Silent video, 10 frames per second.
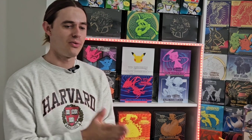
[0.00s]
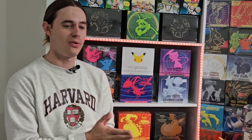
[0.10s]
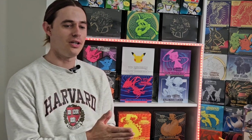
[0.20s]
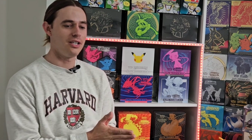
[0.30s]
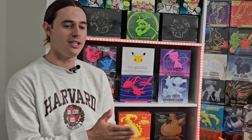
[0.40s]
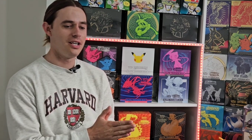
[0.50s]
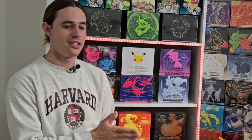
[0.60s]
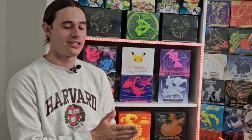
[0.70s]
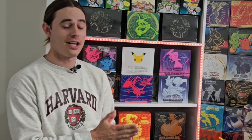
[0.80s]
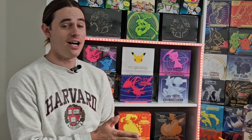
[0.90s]
3
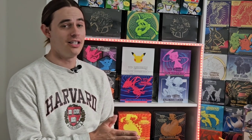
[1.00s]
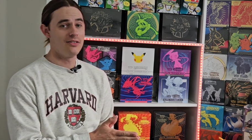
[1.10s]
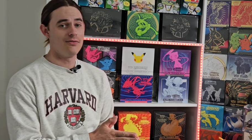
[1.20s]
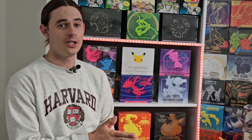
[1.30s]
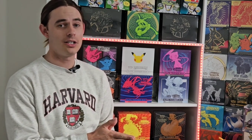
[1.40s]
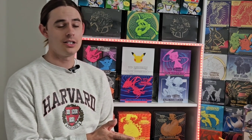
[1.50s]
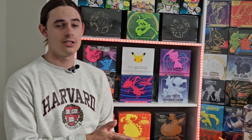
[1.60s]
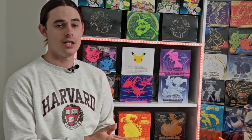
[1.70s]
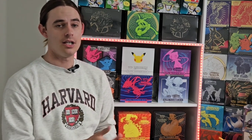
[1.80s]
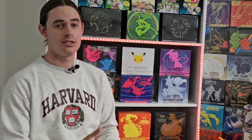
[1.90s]
Scarlet and Violet
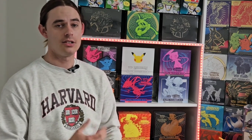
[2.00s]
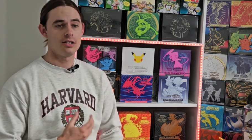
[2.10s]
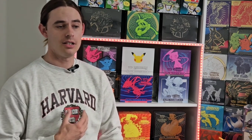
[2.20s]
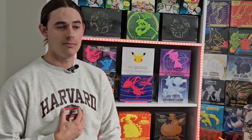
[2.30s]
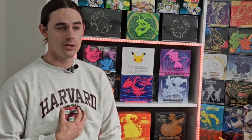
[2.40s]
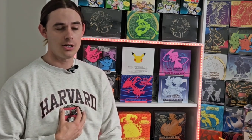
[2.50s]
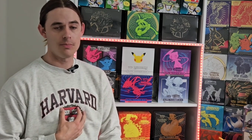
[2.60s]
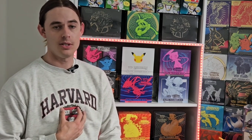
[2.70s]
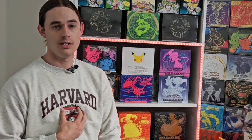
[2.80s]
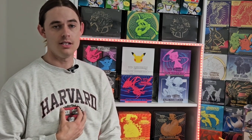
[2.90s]
sets, in my
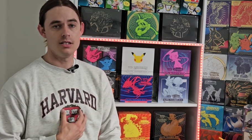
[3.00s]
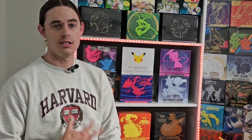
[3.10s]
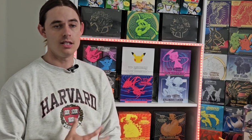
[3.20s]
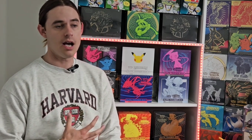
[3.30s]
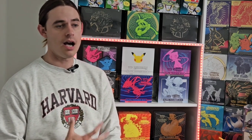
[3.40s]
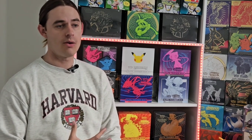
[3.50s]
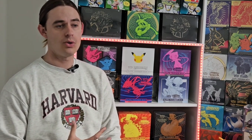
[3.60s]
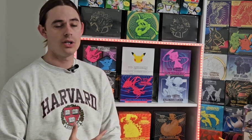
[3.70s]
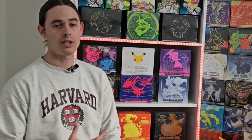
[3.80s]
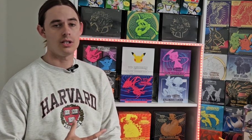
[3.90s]
opinion, the
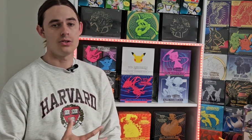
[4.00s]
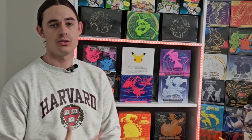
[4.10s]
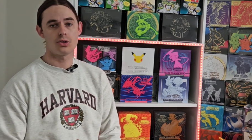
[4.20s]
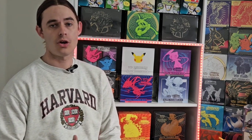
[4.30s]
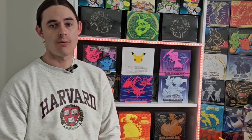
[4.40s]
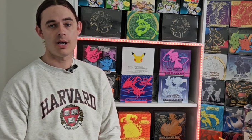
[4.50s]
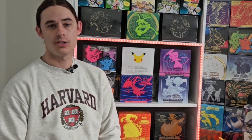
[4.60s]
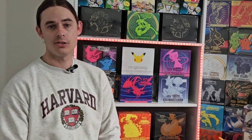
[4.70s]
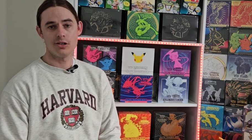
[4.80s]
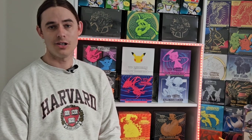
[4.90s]
artwork is so
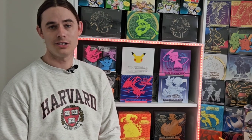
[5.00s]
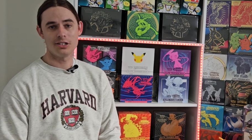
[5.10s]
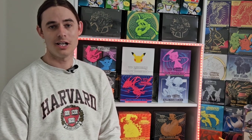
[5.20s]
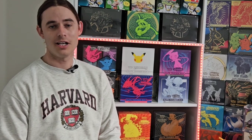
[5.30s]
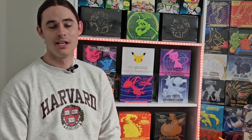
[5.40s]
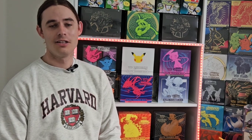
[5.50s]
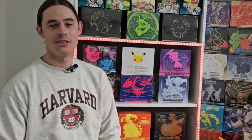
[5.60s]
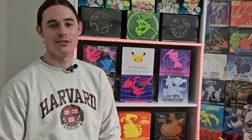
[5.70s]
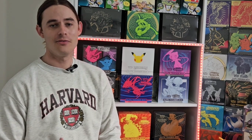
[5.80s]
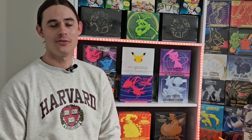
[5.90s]
much nicer
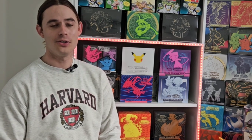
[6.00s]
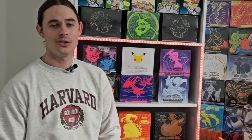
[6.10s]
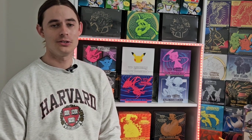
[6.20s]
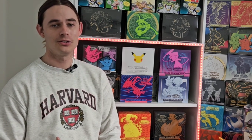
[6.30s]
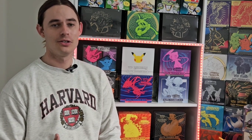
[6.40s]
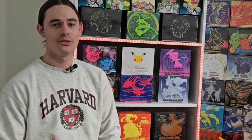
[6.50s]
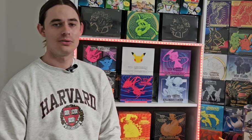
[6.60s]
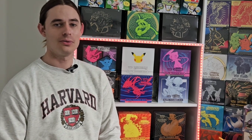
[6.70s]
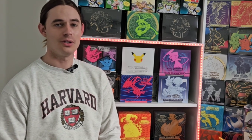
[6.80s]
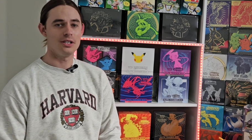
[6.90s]
than the first
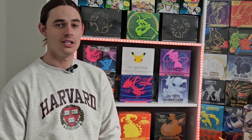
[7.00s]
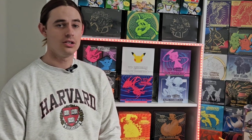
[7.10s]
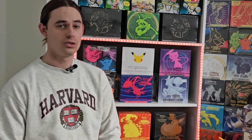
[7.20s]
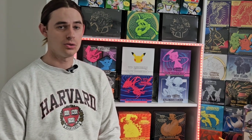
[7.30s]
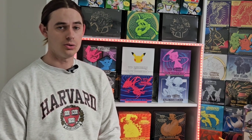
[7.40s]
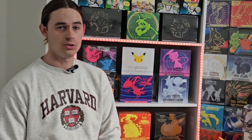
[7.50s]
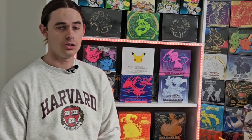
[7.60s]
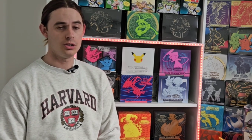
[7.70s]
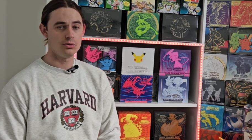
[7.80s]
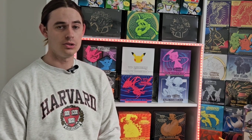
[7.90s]
3 Sword and
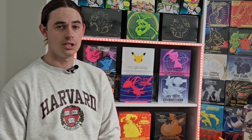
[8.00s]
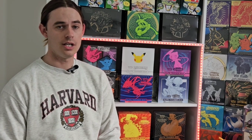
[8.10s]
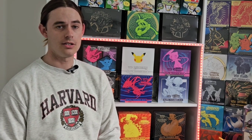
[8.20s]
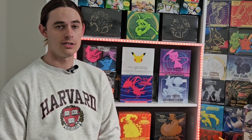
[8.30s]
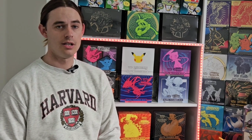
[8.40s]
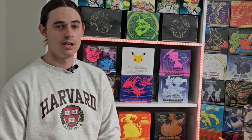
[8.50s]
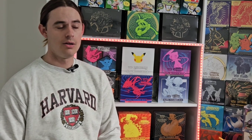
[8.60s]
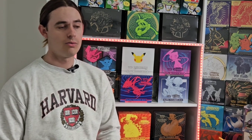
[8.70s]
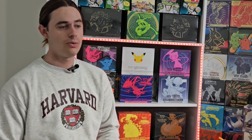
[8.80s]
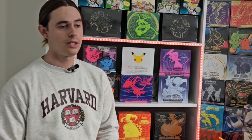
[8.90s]
Shield sets.
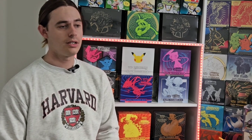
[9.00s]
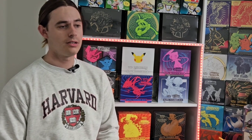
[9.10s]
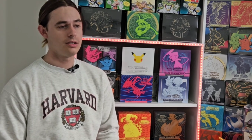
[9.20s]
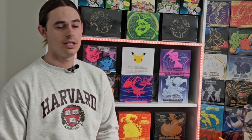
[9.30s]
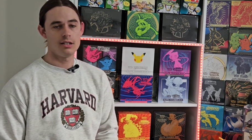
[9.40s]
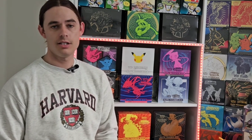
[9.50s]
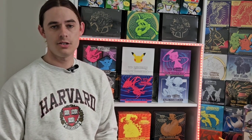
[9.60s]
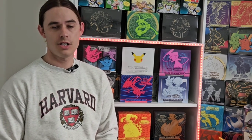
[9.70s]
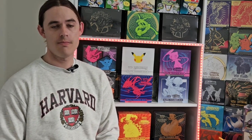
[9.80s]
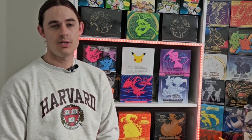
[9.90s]
What we're going to do now,
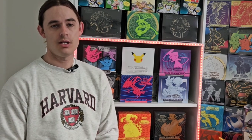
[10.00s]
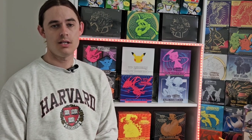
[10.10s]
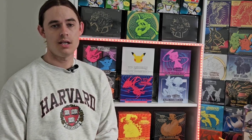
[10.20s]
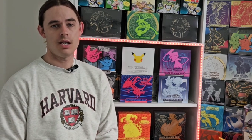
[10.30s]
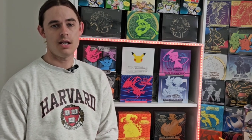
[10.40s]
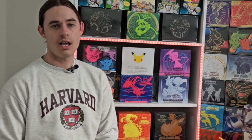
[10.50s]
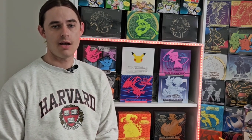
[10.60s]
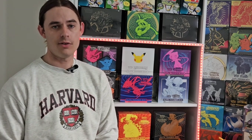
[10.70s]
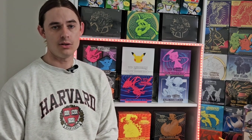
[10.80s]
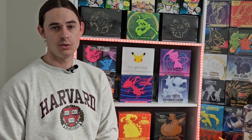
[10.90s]
let's jump in and
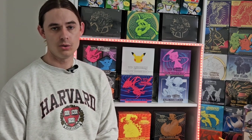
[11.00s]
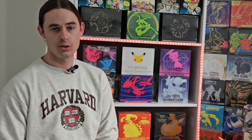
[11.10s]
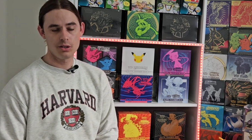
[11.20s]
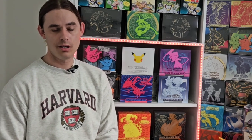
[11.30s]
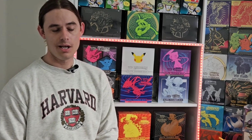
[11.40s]
have a look